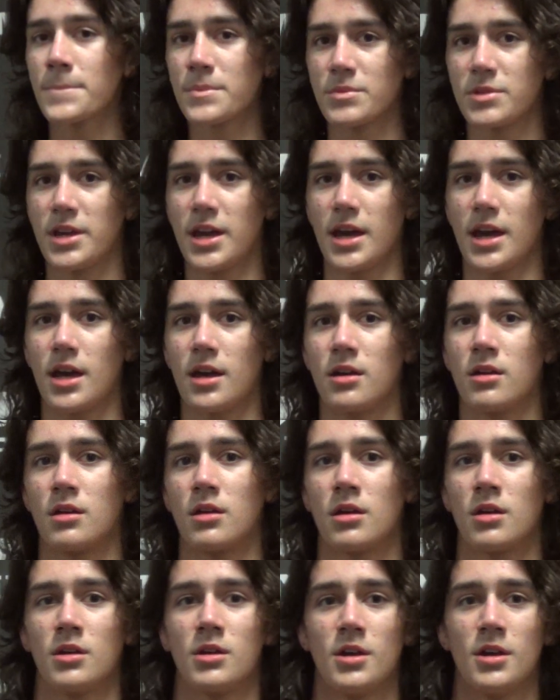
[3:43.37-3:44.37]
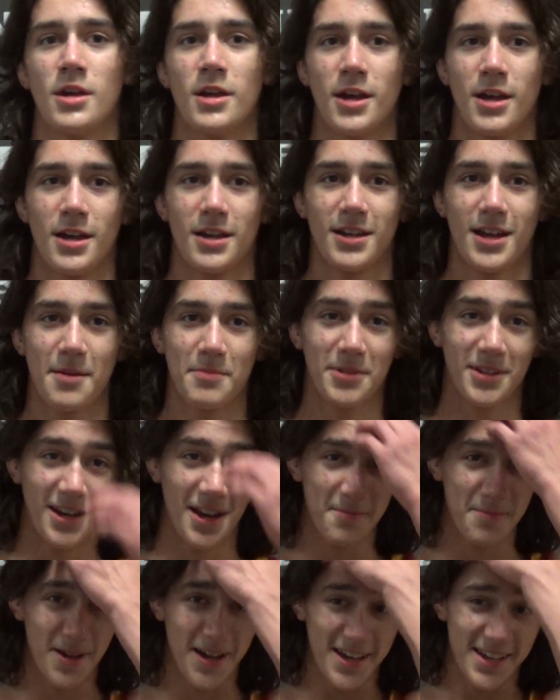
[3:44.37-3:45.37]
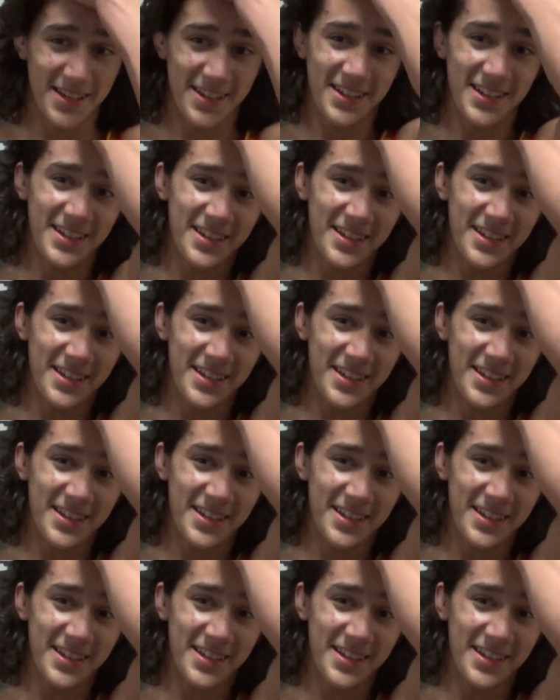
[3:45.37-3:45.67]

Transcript: Yeah, I mean, I might.